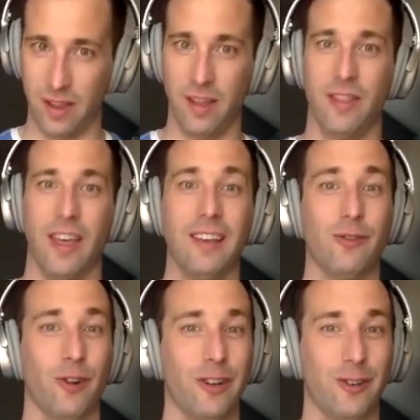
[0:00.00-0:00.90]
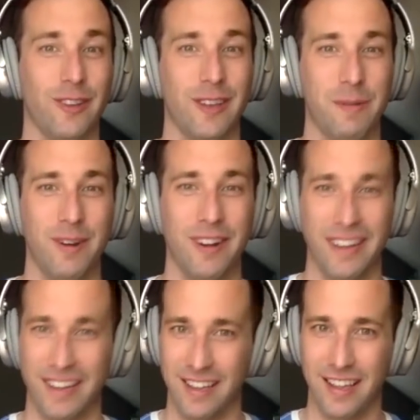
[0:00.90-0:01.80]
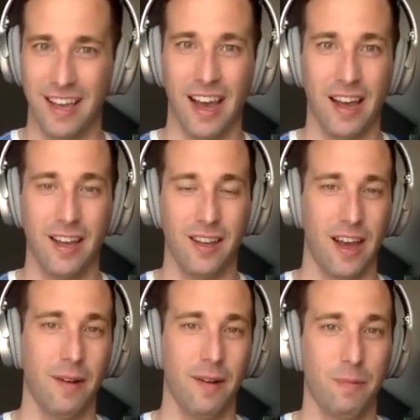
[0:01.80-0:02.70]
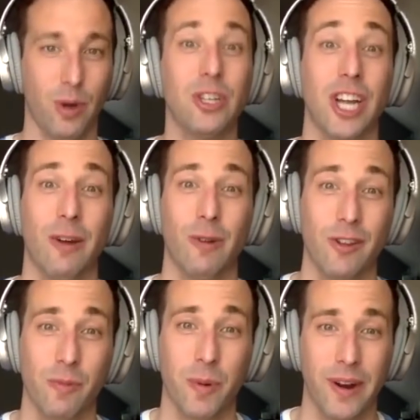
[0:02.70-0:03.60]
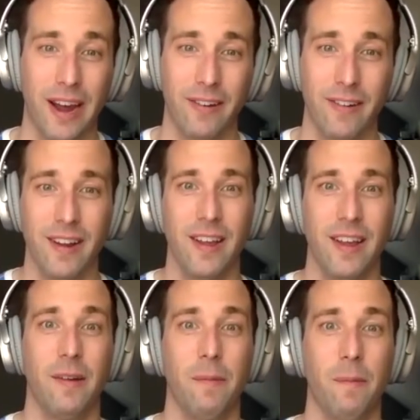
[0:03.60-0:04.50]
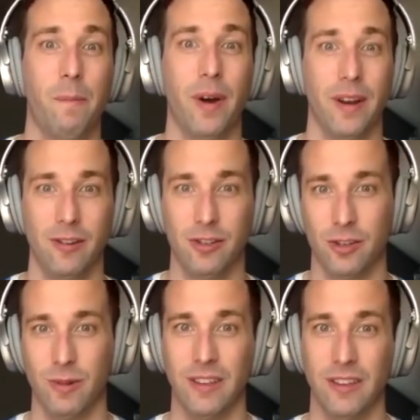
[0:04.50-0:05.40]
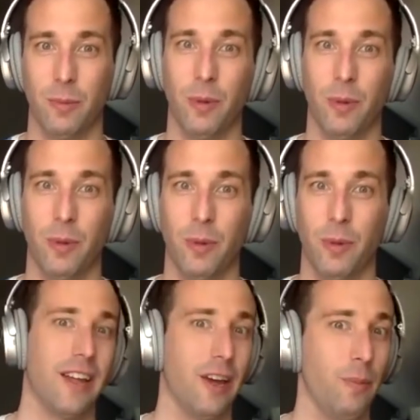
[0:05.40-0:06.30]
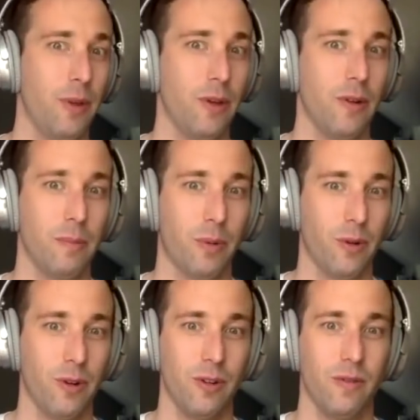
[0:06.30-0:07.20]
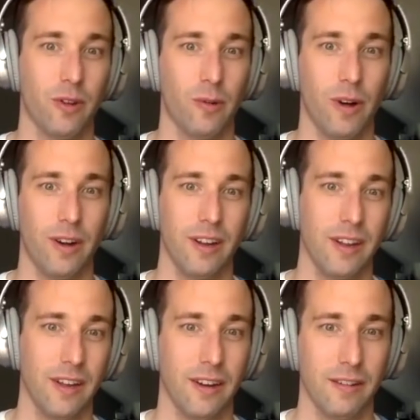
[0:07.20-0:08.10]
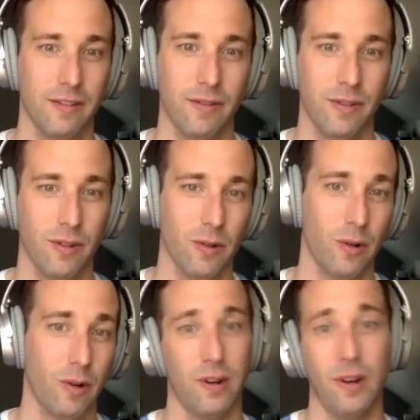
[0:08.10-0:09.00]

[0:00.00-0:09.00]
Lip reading: thanks for entering the community. I appreciate what you've put out, but you should read this book. I think it'll help you improve the quality of or